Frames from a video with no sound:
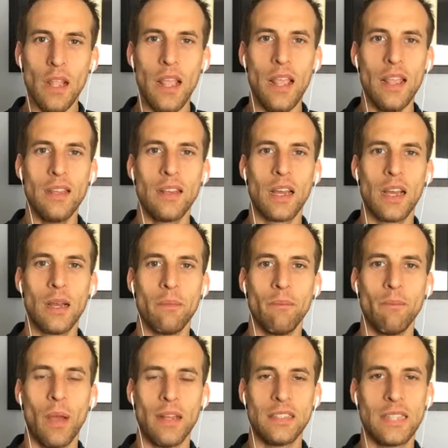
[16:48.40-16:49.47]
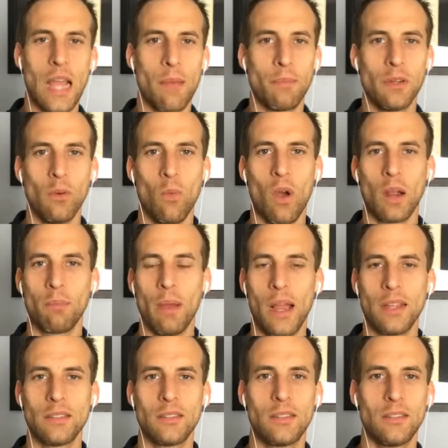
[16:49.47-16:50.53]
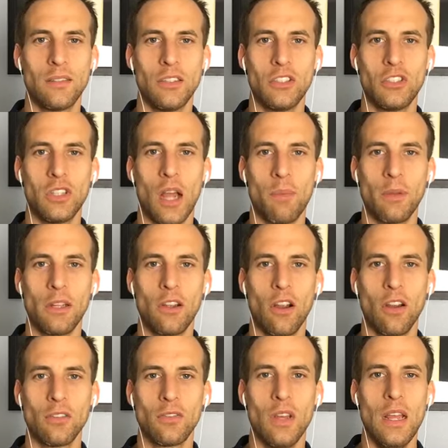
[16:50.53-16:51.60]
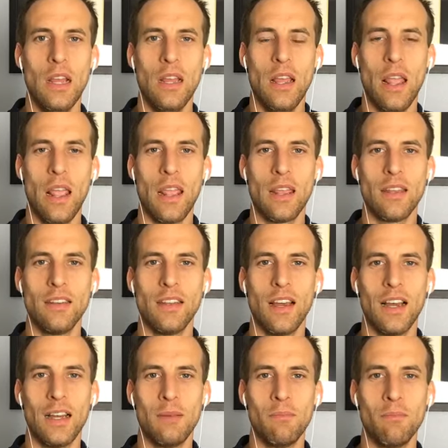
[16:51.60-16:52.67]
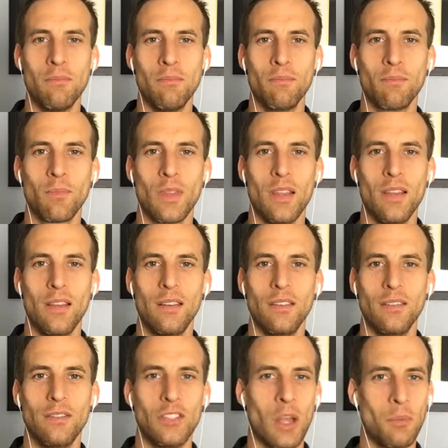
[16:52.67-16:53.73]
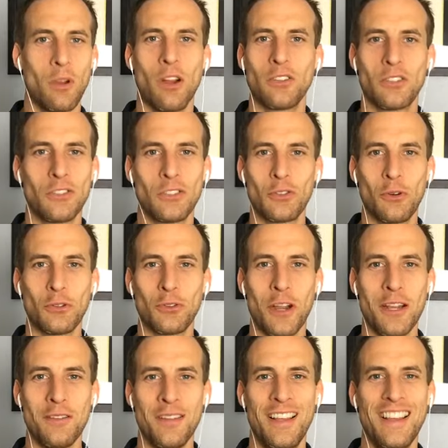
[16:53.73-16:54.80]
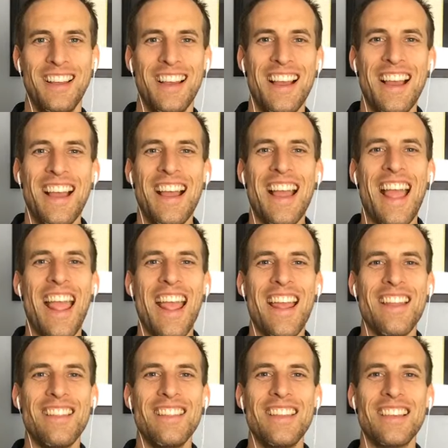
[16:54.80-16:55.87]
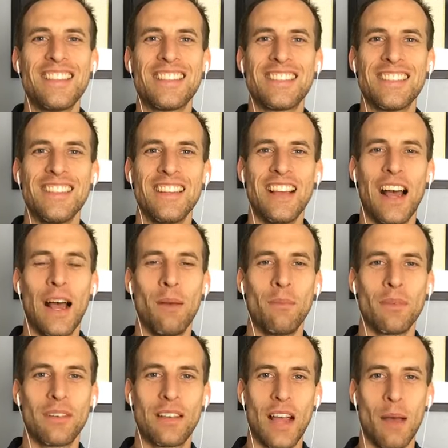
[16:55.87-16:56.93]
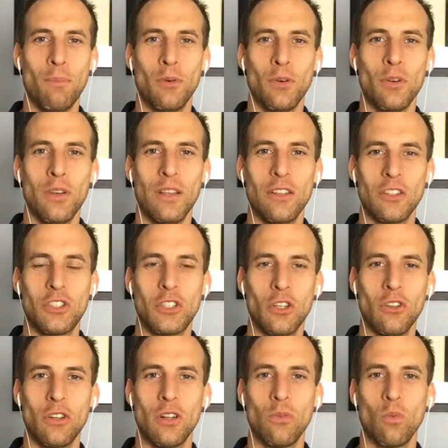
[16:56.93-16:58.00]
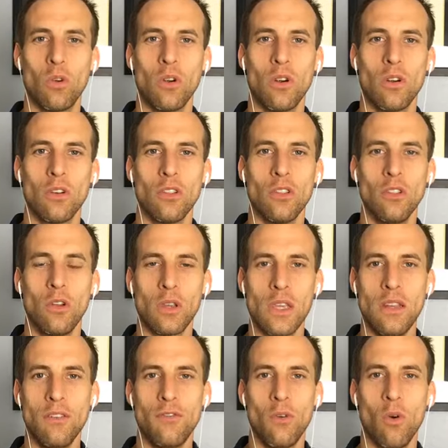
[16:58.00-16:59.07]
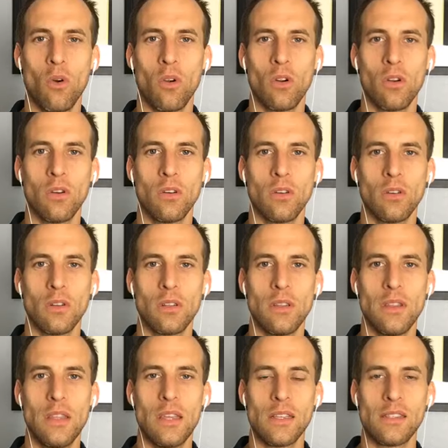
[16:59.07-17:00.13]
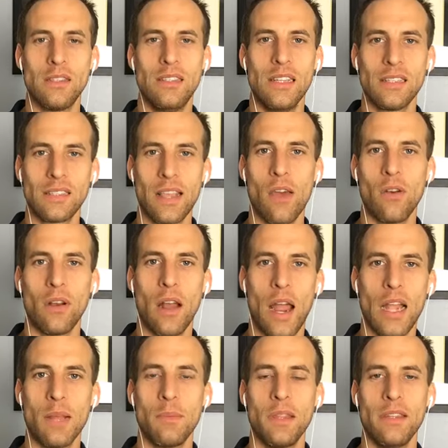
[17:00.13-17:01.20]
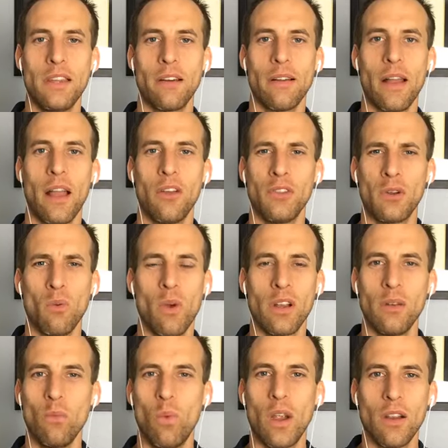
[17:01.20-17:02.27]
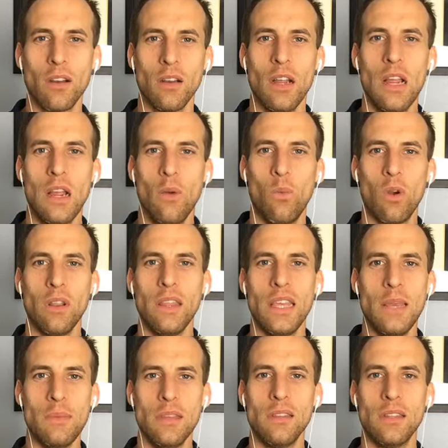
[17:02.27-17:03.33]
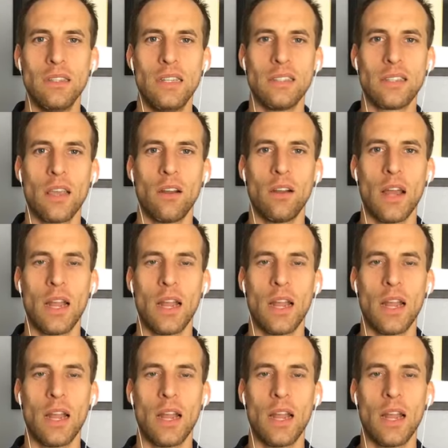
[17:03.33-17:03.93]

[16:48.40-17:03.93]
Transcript: and um, I just happened to walk past the shopping cart, and um, shopping carts are in stores, right? And this um, couple and their children were looking for this discounted item in the dairy aisle, and they're wondering where where do they keep the, the discounted